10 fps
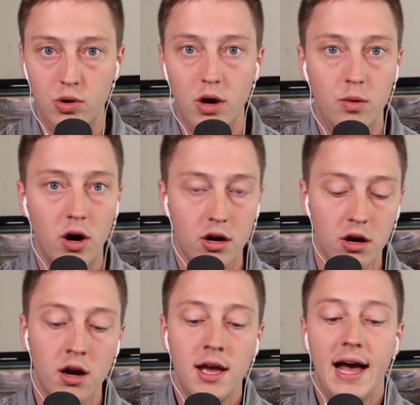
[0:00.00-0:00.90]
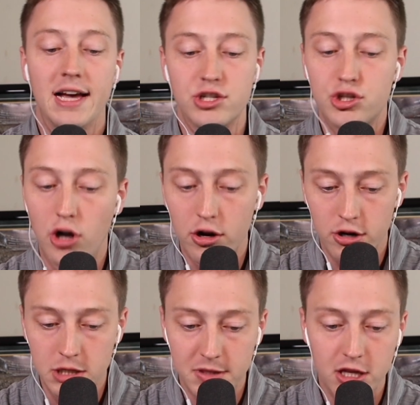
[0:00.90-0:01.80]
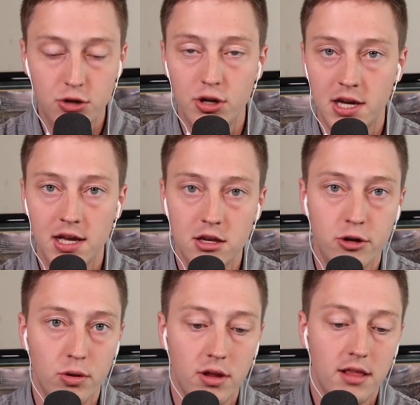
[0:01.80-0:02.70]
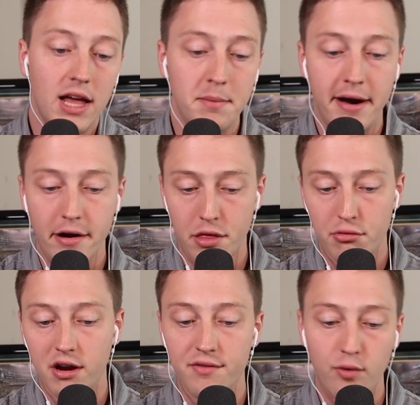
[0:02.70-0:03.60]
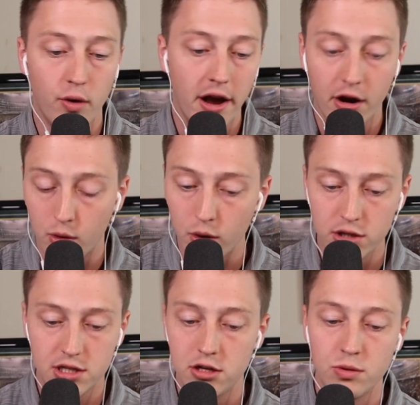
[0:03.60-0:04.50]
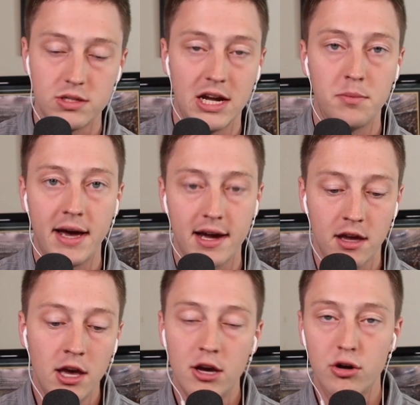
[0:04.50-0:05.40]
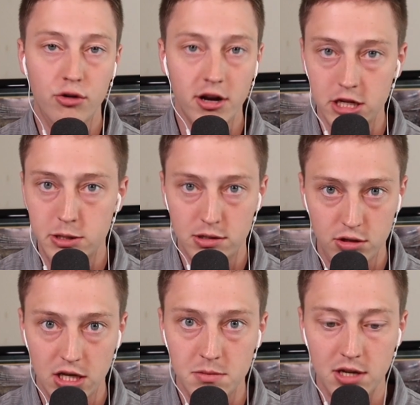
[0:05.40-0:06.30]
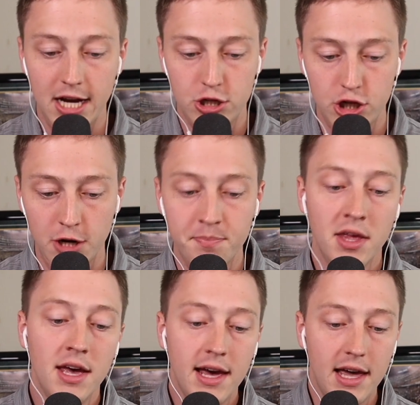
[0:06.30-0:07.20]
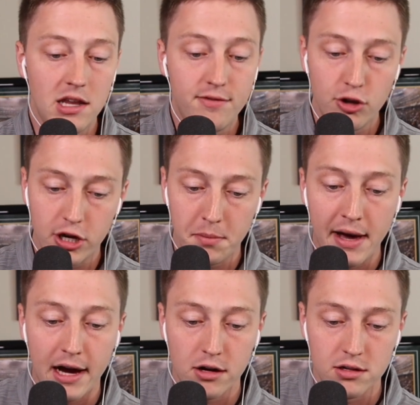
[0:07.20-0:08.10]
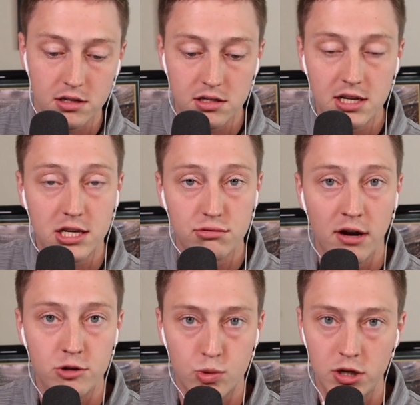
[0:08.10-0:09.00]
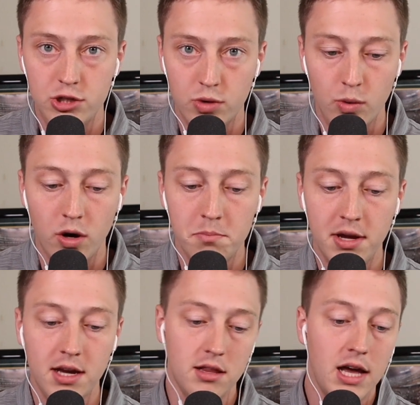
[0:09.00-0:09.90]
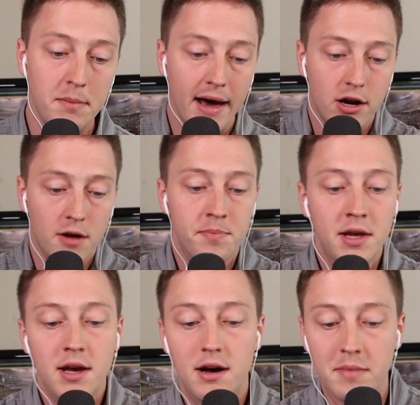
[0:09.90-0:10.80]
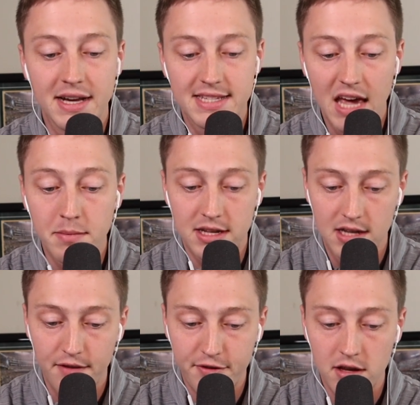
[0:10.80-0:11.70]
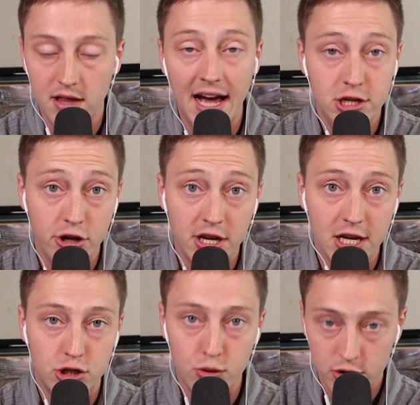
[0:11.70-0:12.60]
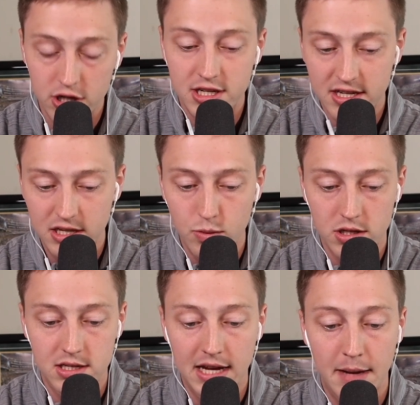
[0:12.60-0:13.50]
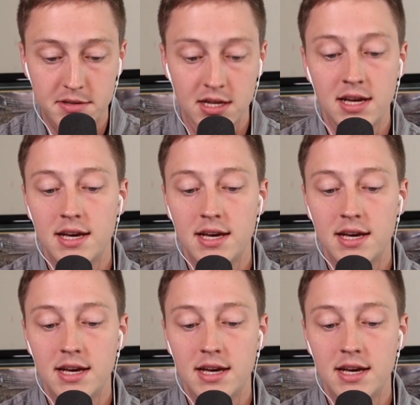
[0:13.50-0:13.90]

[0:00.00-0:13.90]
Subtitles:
and Quay Walker as starters. But then you look at, you know, linebacker 3 and 4, Eric Wilson, who is now back, great on special teams last year. And then if you look at Packers' 6th round 2021 pick, linebacker Isaiah McDuffie, last year he had 261 snaps